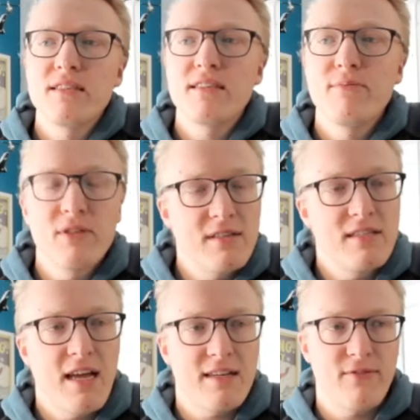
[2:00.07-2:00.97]
Stimulus
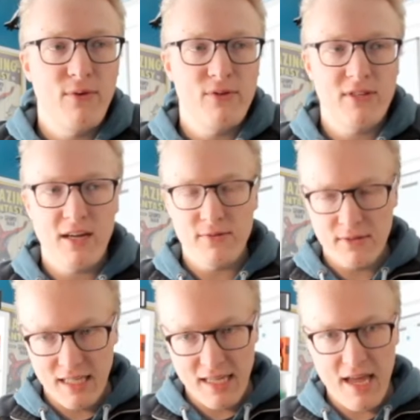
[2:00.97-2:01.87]
Task Force. Now,
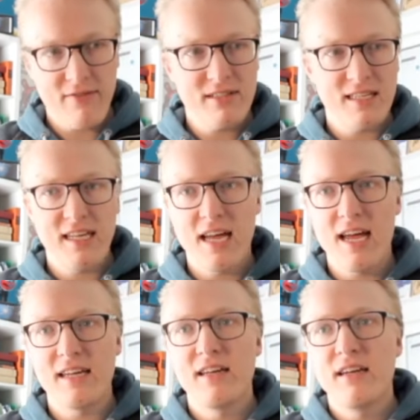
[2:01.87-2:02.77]
Gavin's the
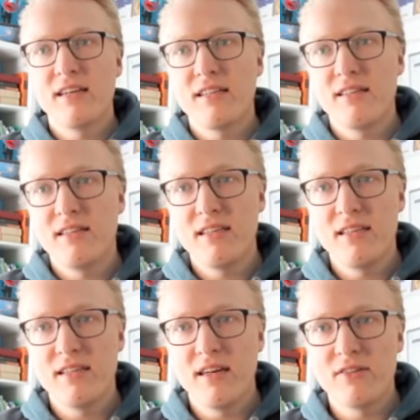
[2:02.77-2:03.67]
guy,
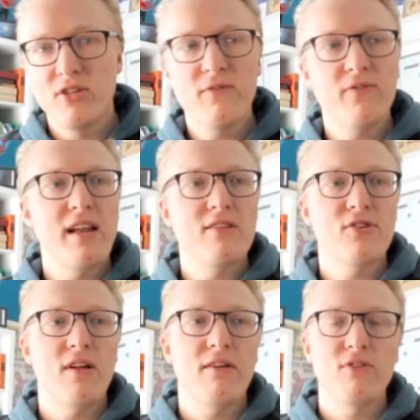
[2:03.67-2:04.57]
the chief
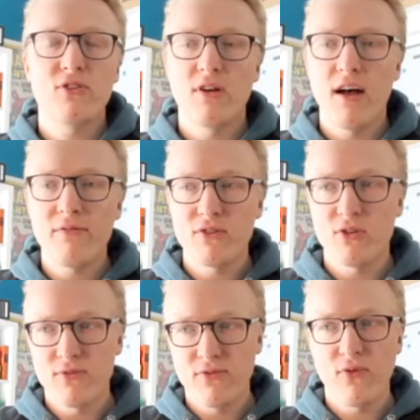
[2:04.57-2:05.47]
financial
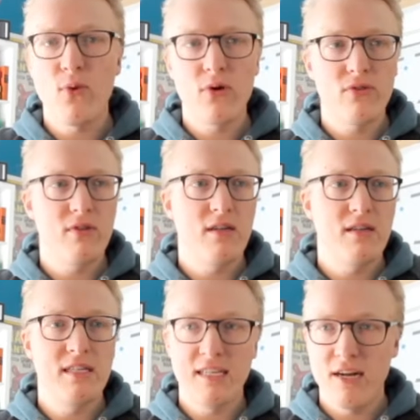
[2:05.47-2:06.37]
officer for the
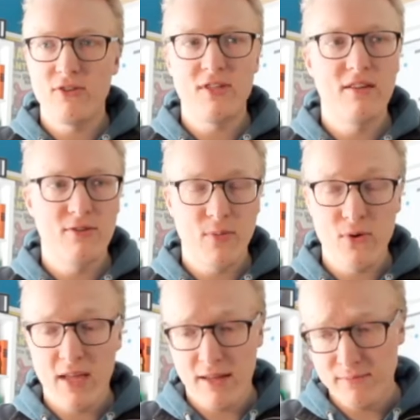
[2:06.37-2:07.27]
entire city of
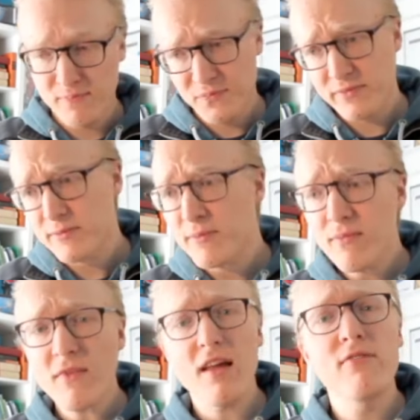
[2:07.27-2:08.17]
Spokane.
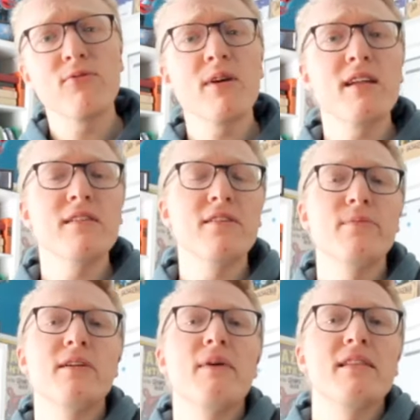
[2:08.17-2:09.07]
I've read a little
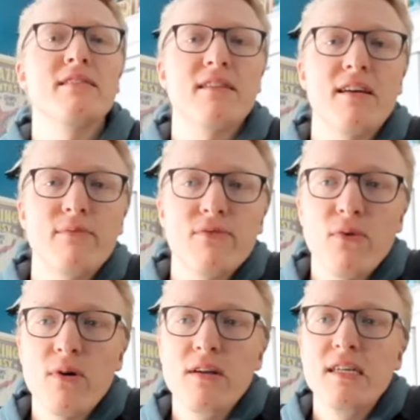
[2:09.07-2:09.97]
bit about this guy
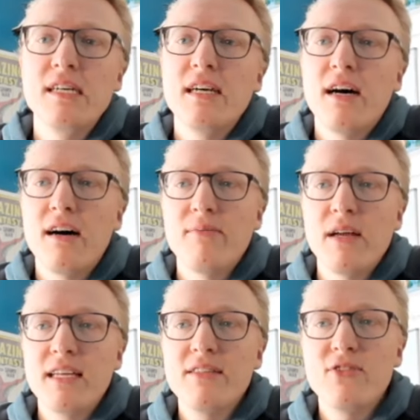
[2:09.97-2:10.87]
before.
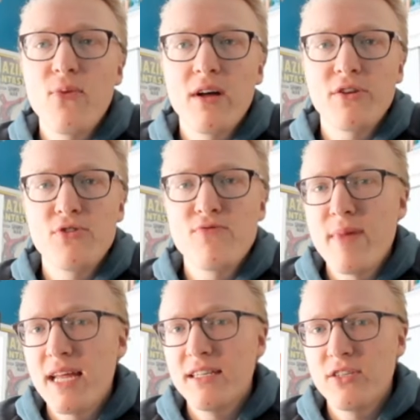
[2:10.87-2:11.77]
He's the one who
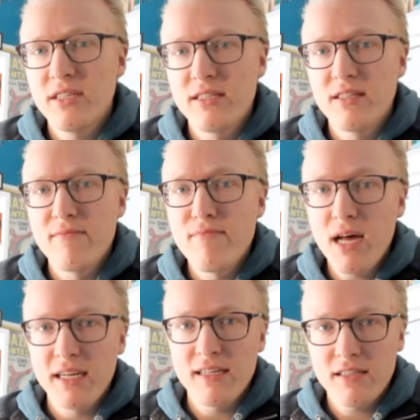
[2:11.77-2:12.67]
manages the
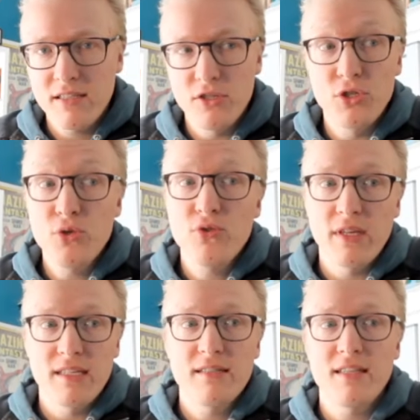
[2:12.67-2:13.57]
money to do
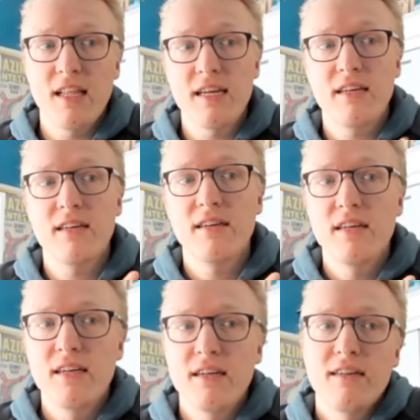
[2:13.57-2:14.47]
things like
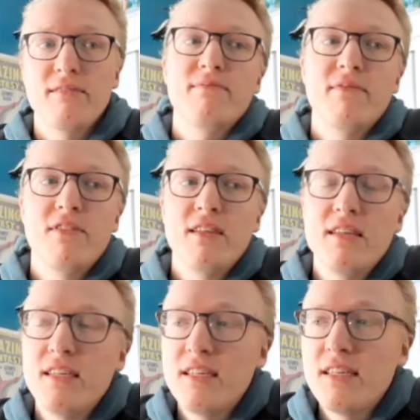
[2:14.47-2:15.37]

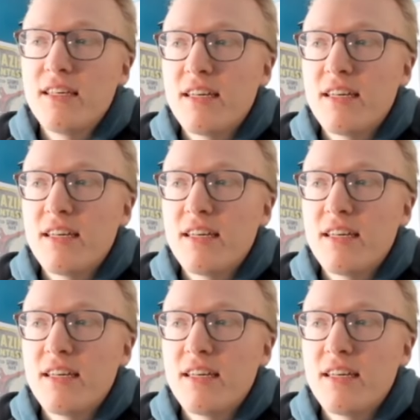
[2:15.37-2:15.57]
the